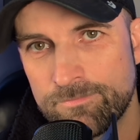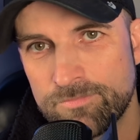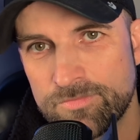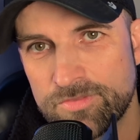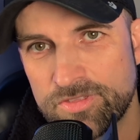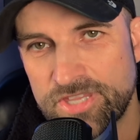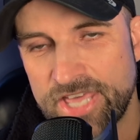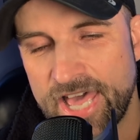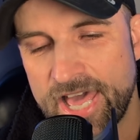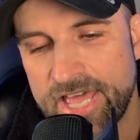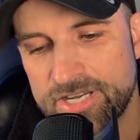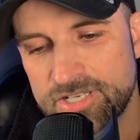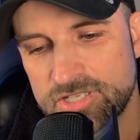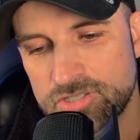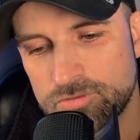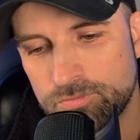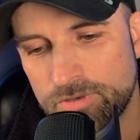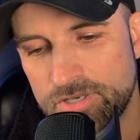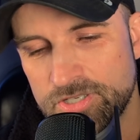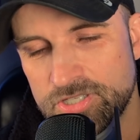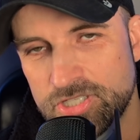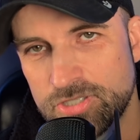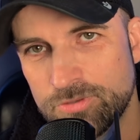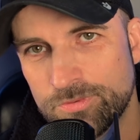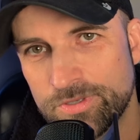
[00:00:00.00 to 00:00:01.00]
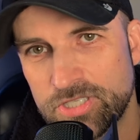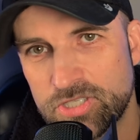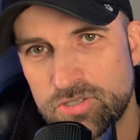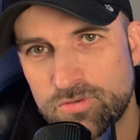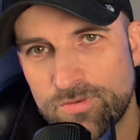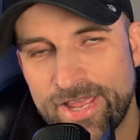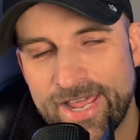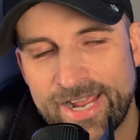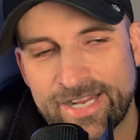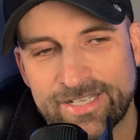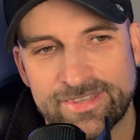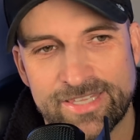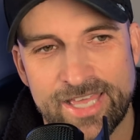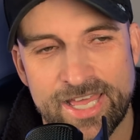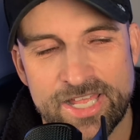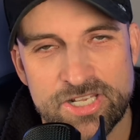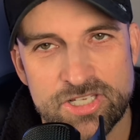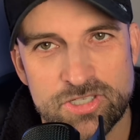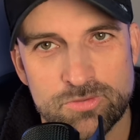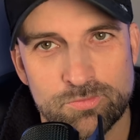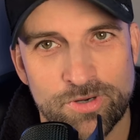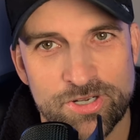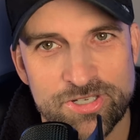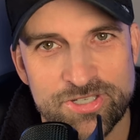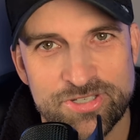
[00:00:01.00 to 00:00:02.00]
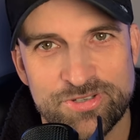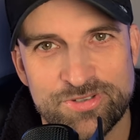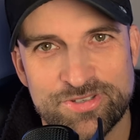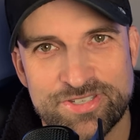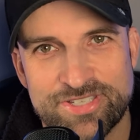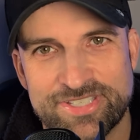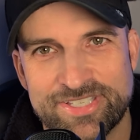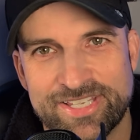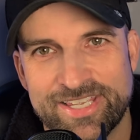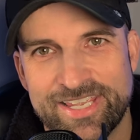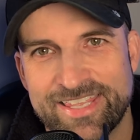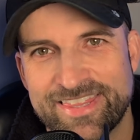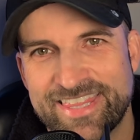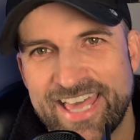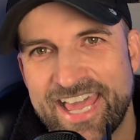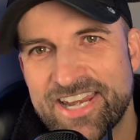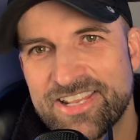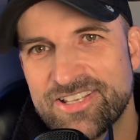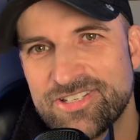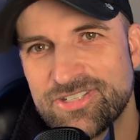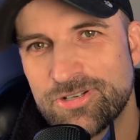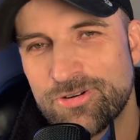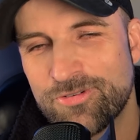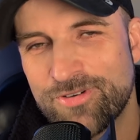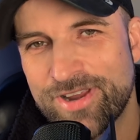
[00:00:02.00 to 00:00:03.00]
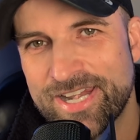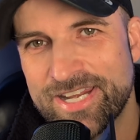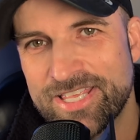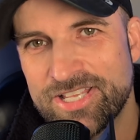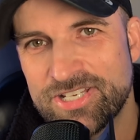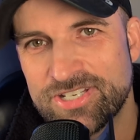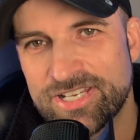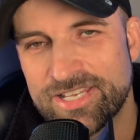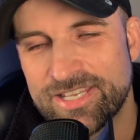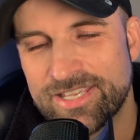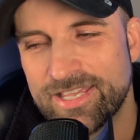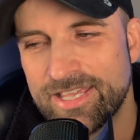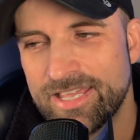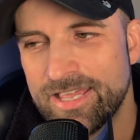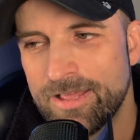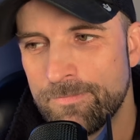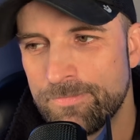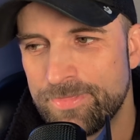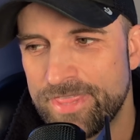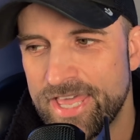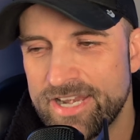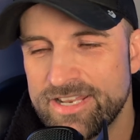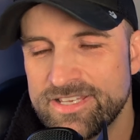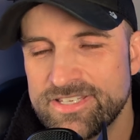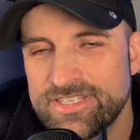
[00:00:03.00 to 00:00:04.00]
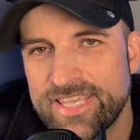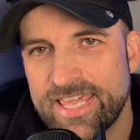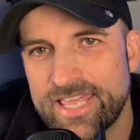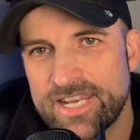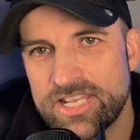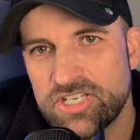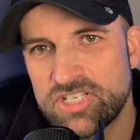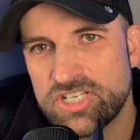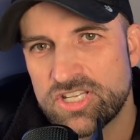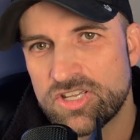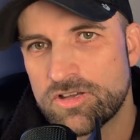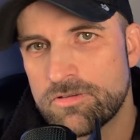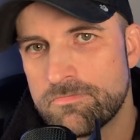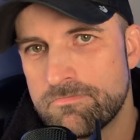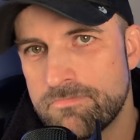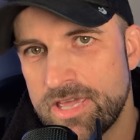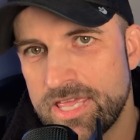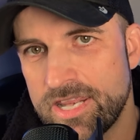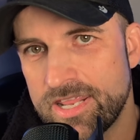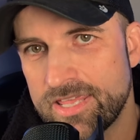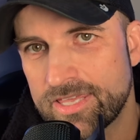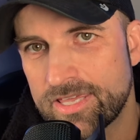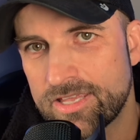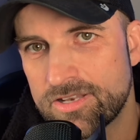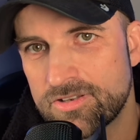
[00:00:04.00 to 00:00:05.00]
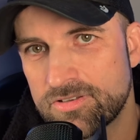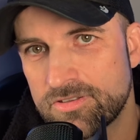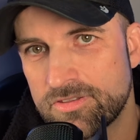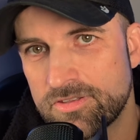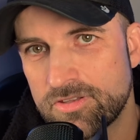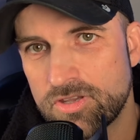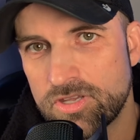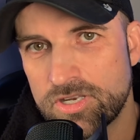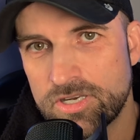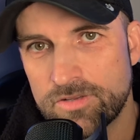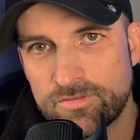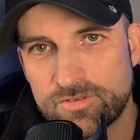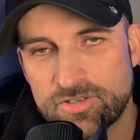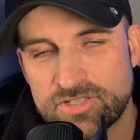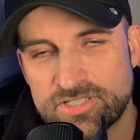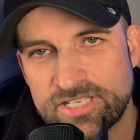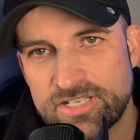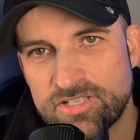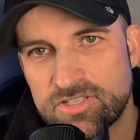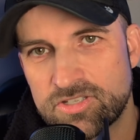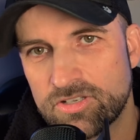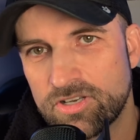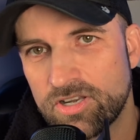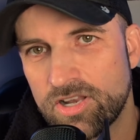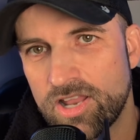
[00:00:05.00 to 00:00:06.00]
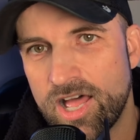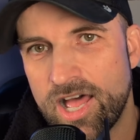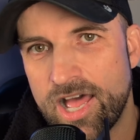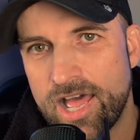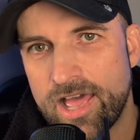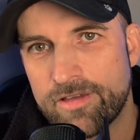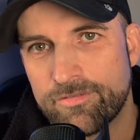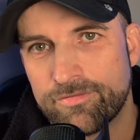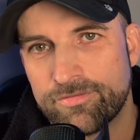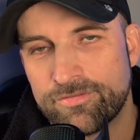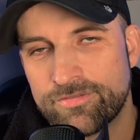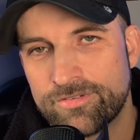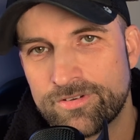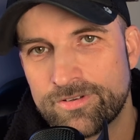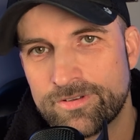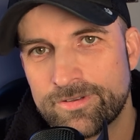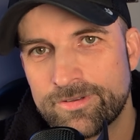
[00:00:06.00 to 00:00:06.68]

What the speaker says: That is what you attract. That is what you see. That is your energy. That is the energy you're emitting into the universe, into life.